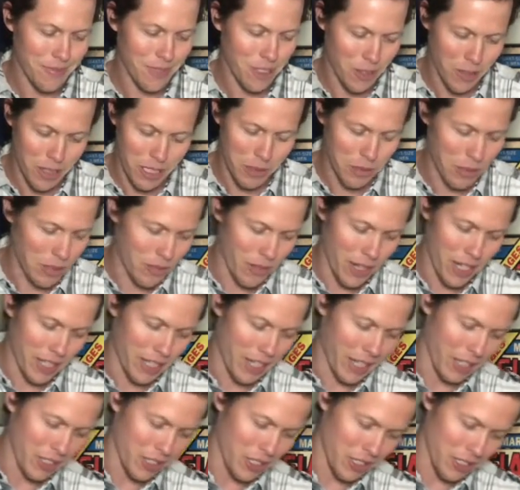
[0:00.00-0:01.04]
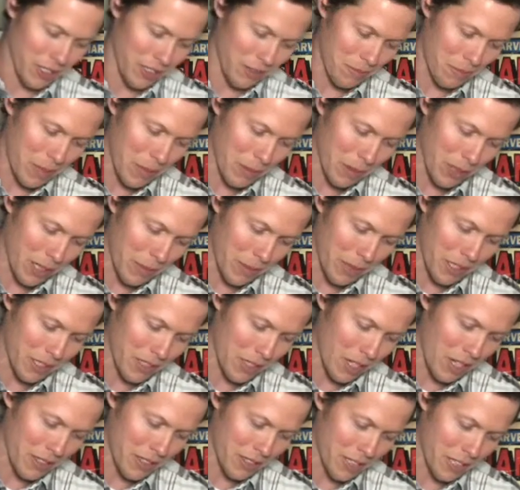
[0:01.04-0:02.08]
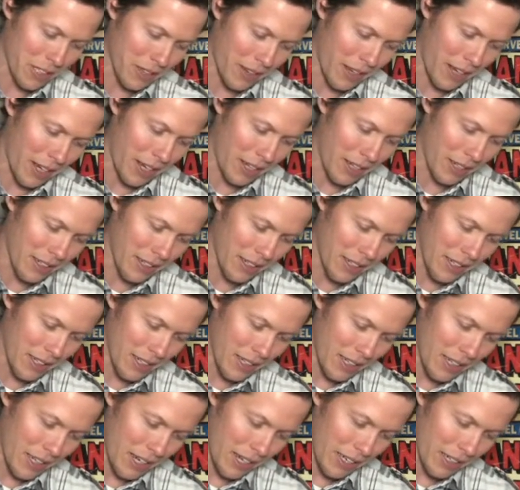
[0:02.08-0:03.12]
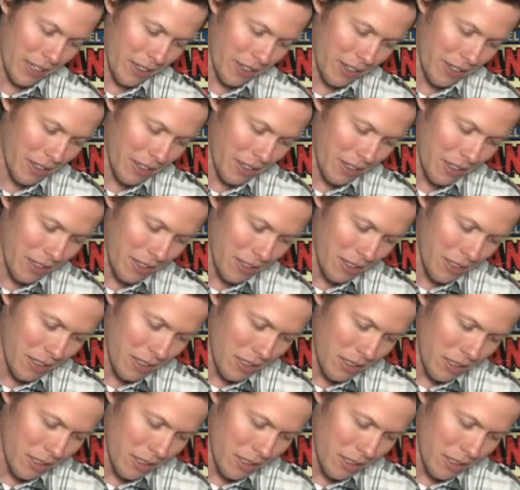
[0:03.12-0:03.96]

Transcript: Christmas Vacation. People are going to be salty at that. I care not.